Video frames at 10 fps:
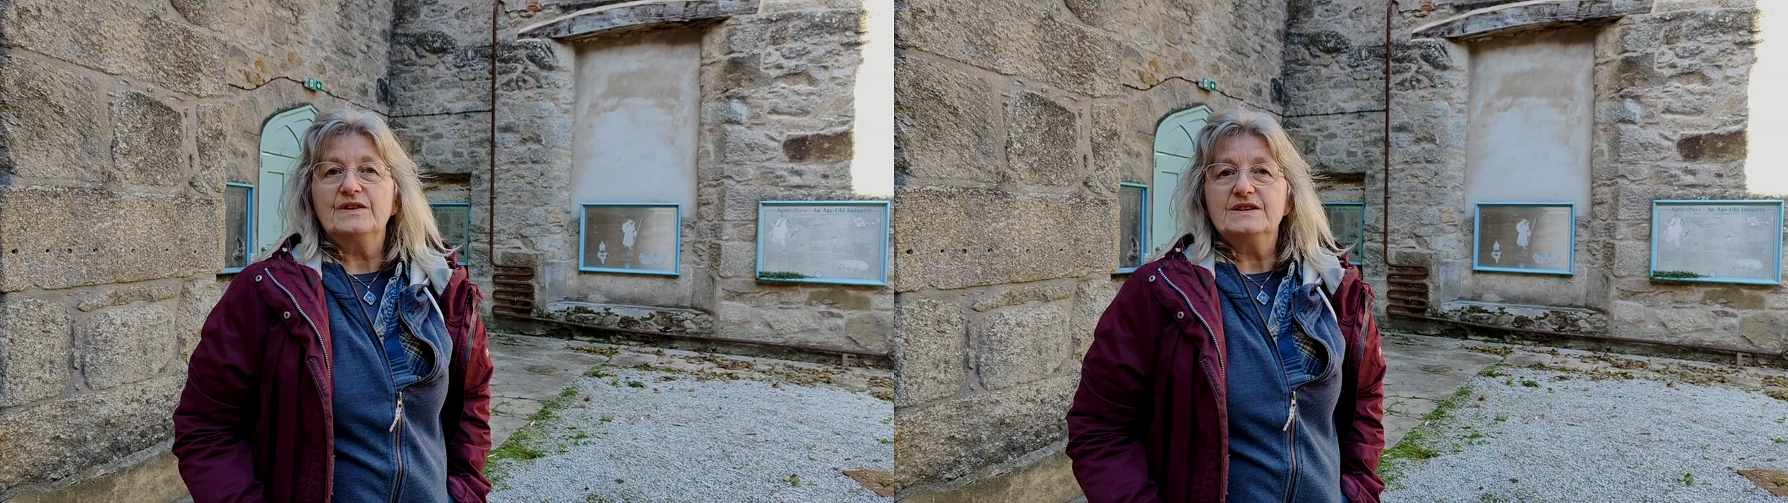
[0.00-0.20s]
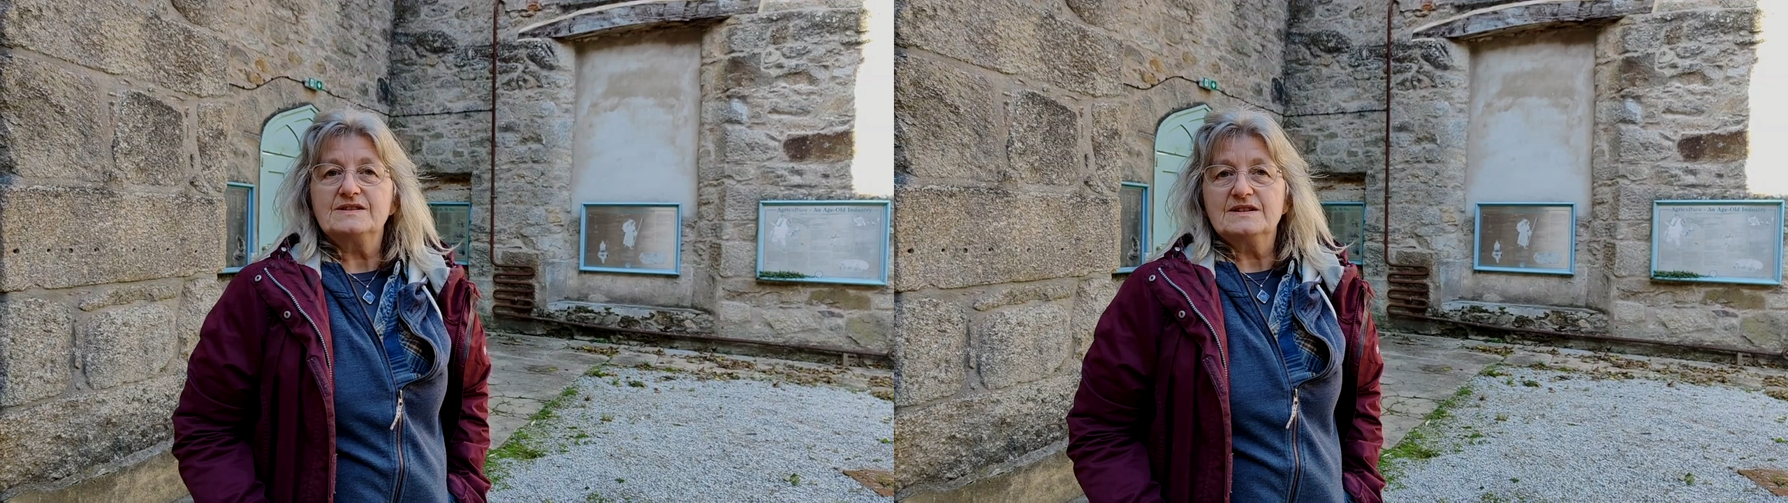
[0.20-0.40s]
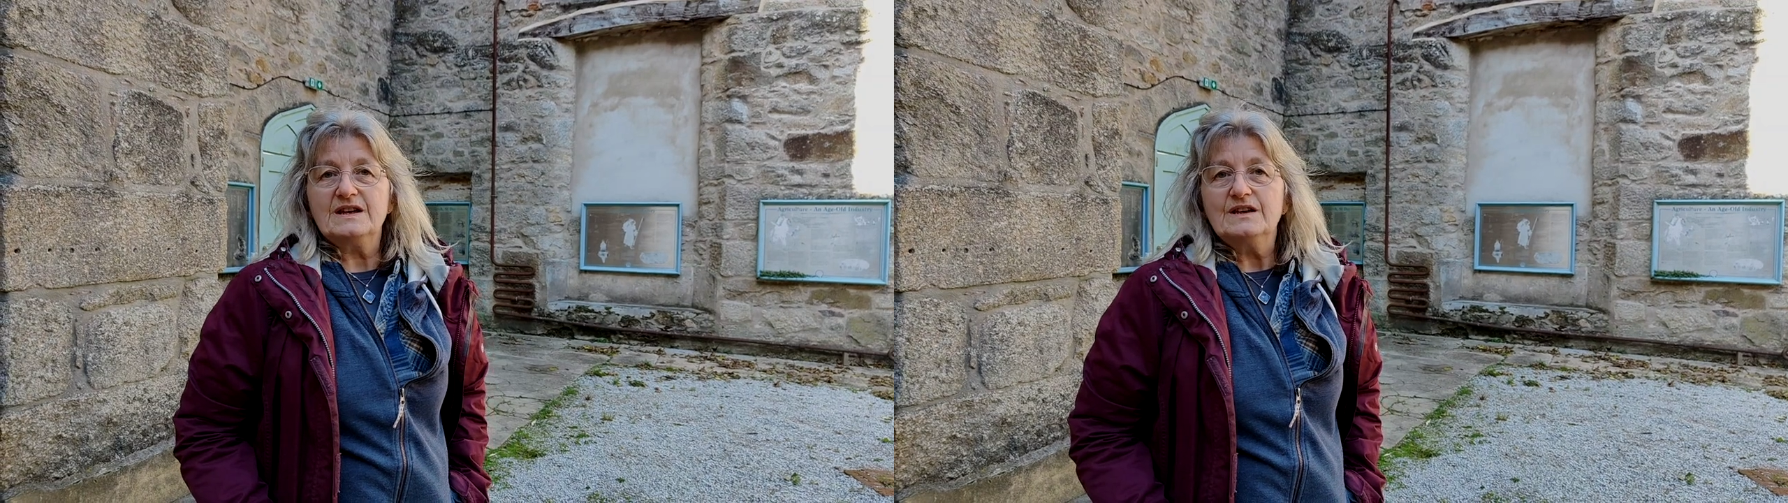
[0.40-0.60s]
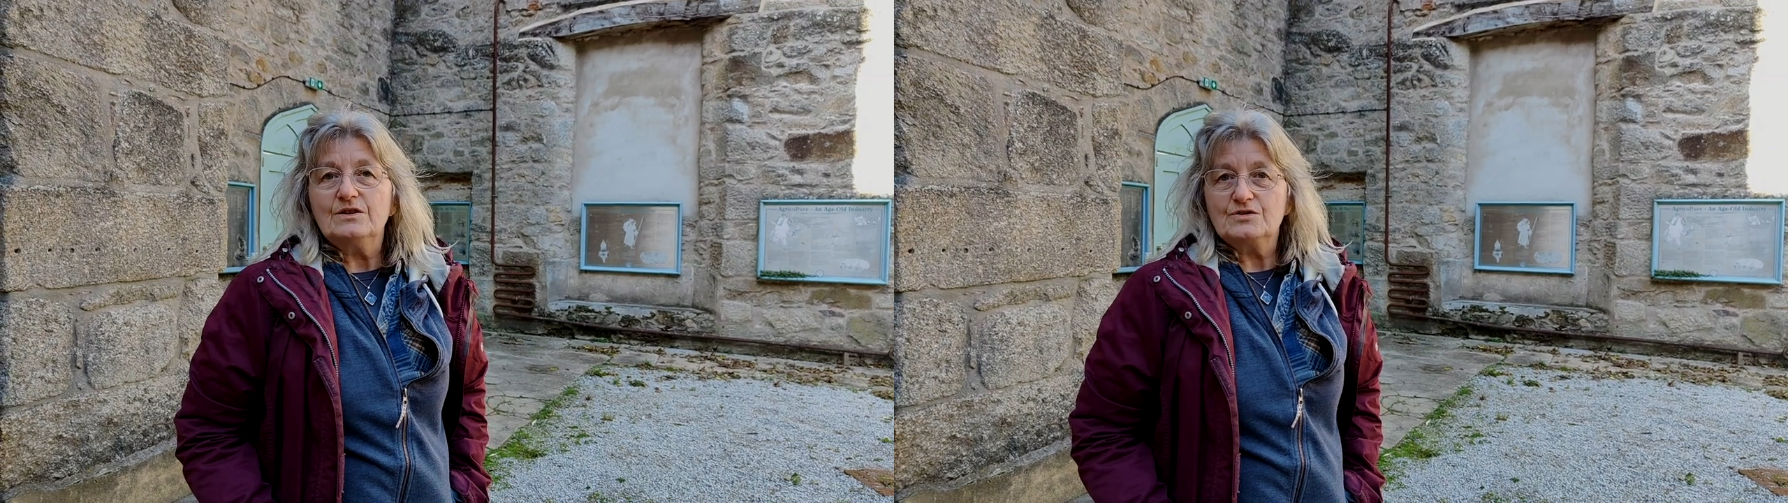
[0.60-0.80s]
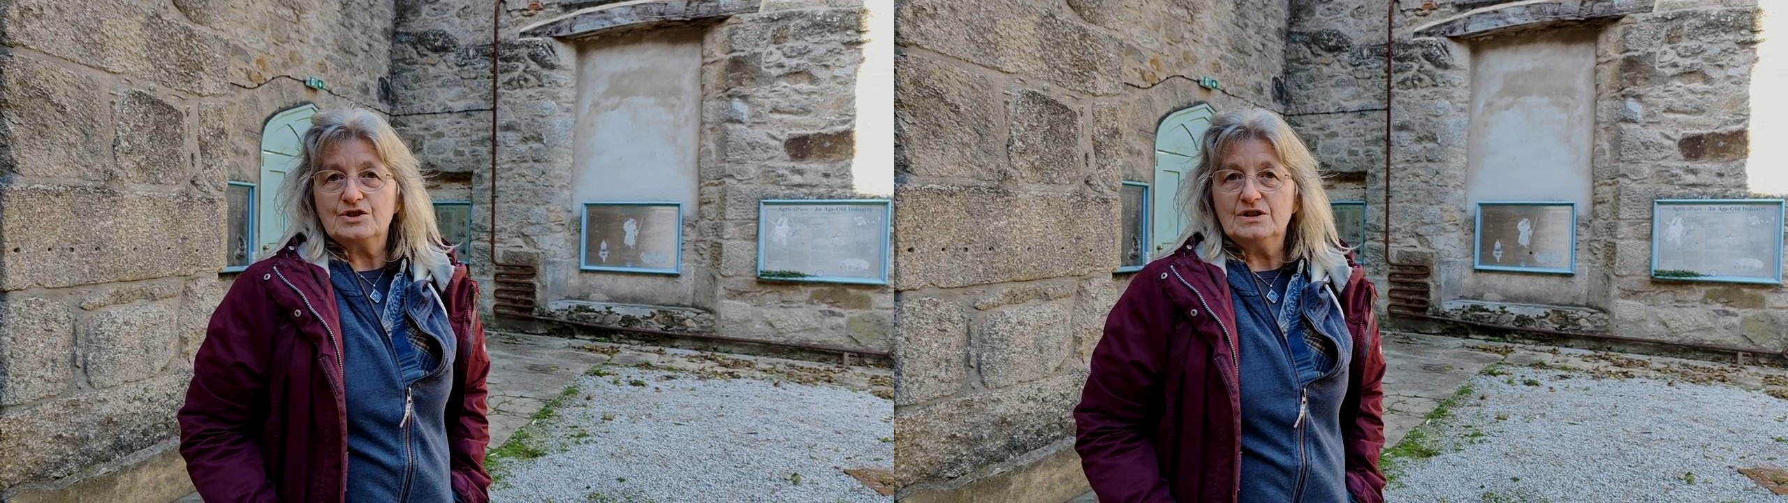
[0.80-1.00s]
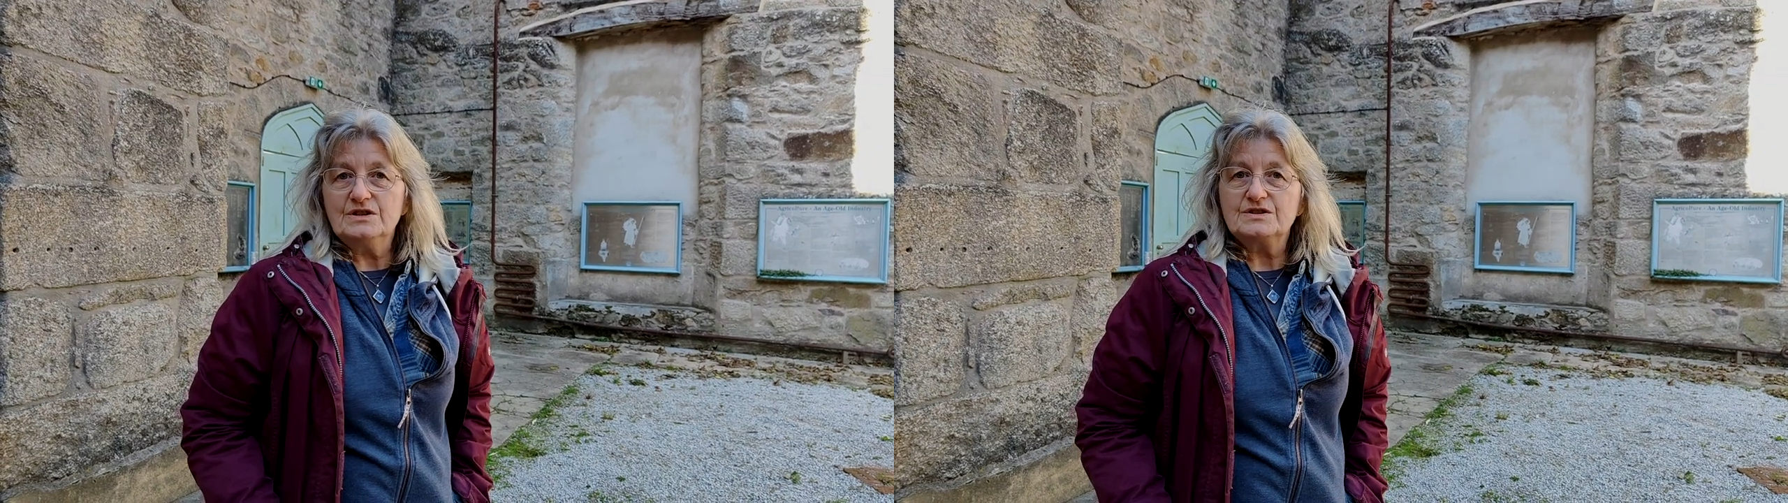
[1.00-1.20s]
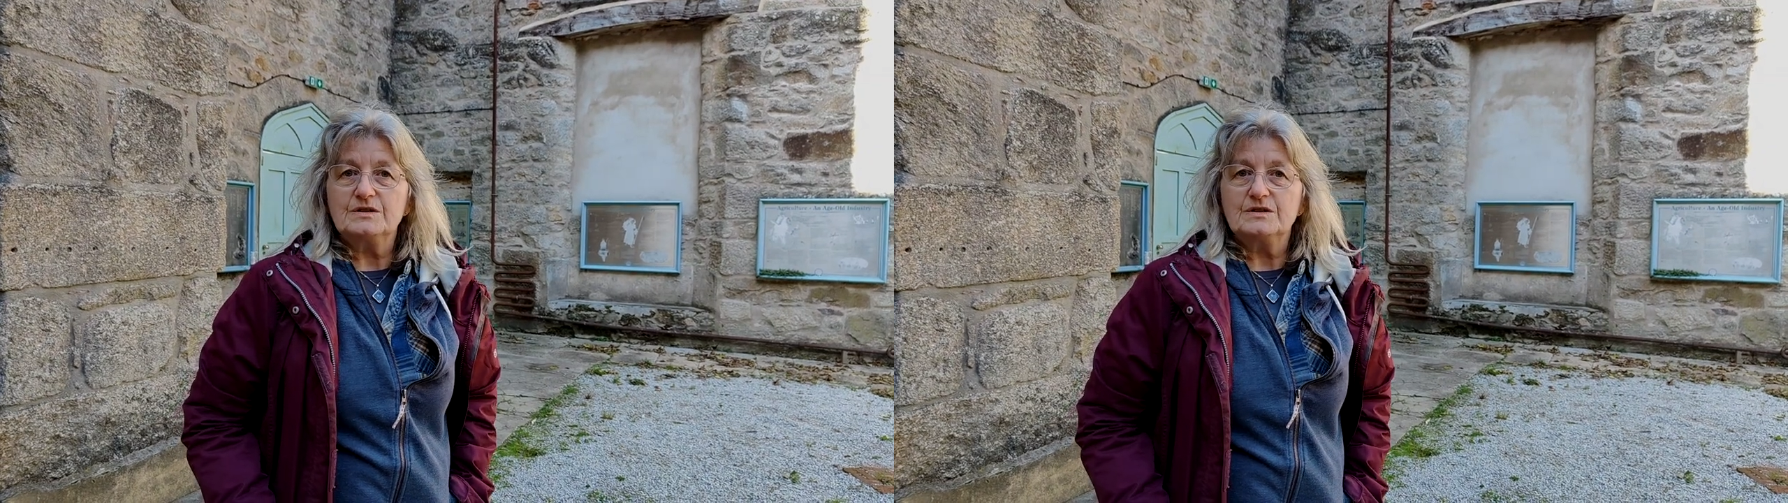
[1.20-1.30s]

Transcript: the St Day Old Church